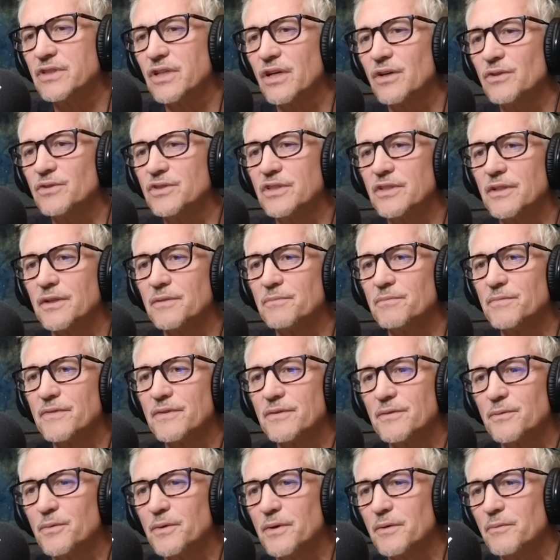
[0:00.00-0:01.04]
told you that
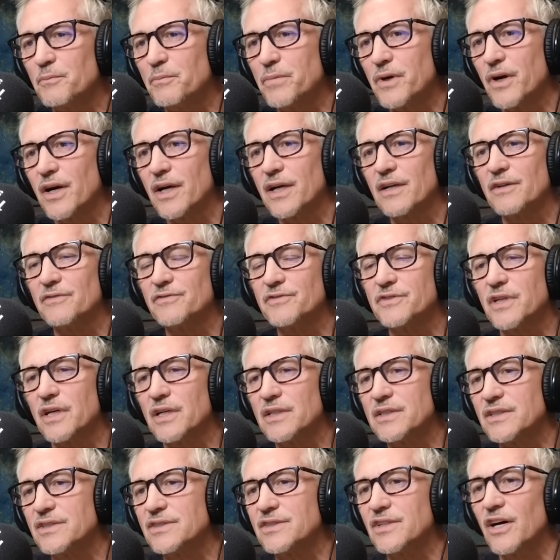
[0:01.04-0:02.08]
Brian Clough
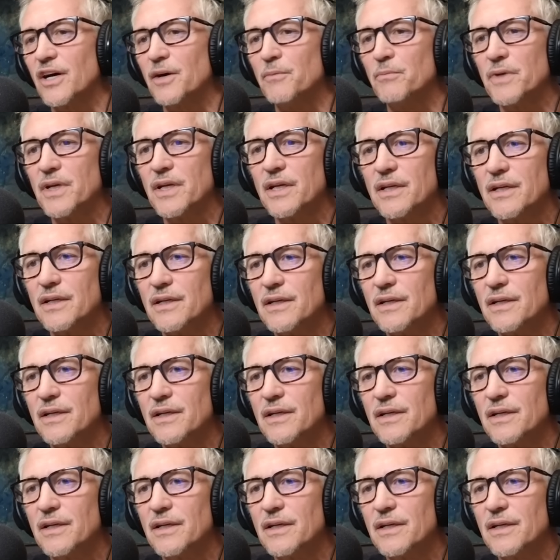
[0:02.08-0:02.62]
tried to sign me.